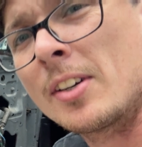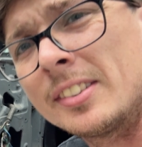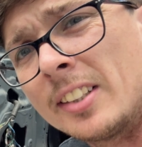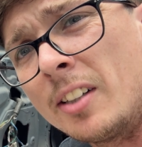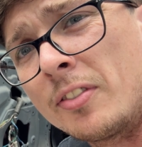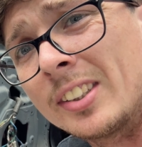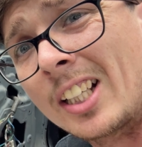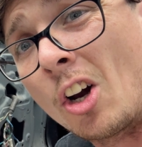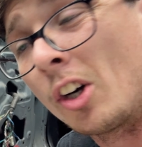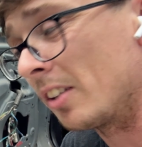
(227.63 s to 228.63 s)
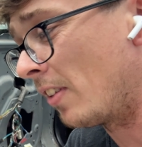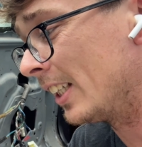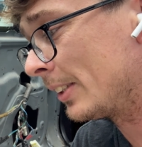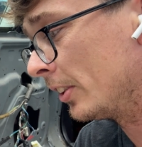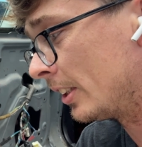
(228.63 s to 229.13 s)
and stuff, it's kind of hard to
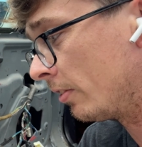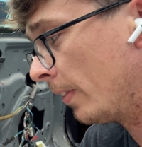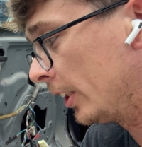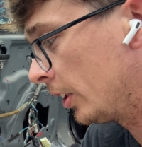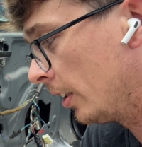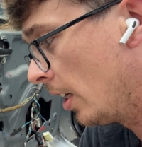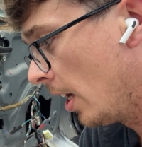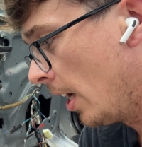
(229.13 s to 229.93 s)
find some of this information.